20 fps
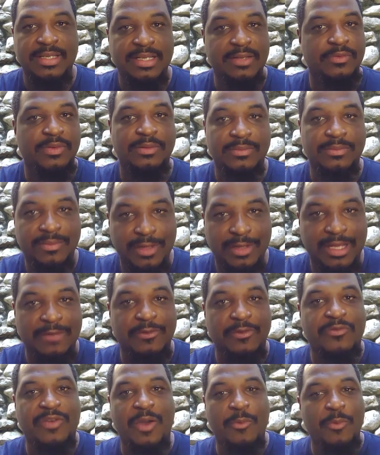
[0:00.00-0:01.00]
to even
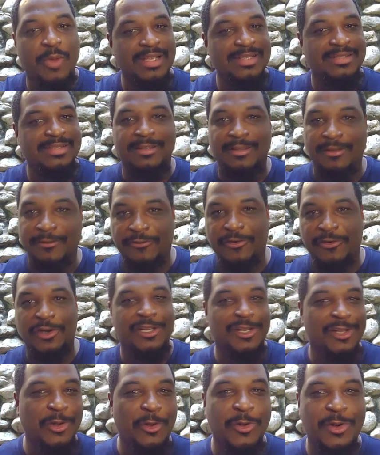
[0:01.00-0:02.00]
find ways to
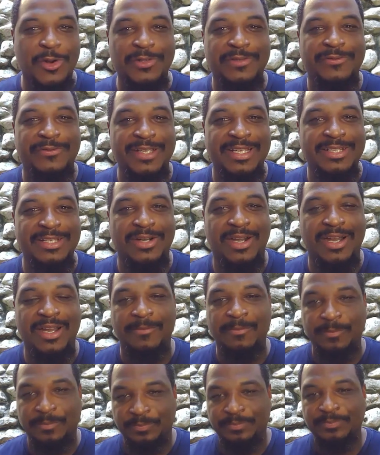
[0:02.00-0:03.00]
further lower those fees, right?